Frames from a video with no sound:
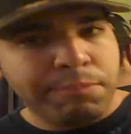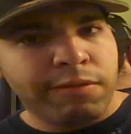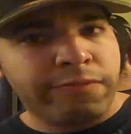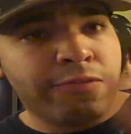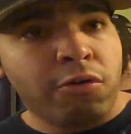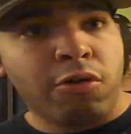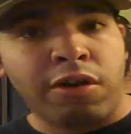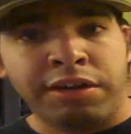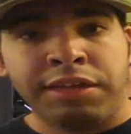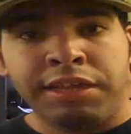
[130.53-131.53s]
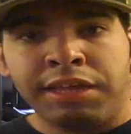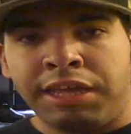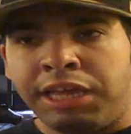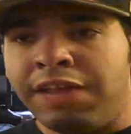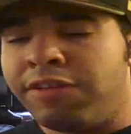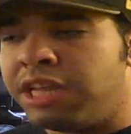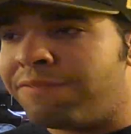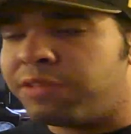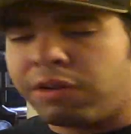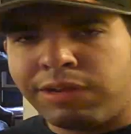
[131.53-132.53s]
Number 4,
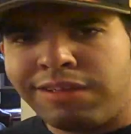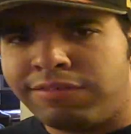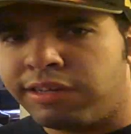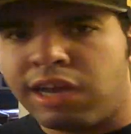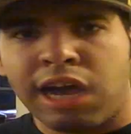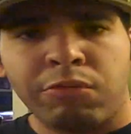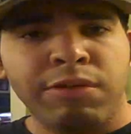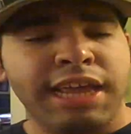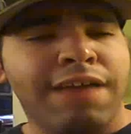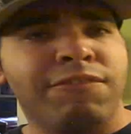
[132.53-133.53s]
even if there is a God,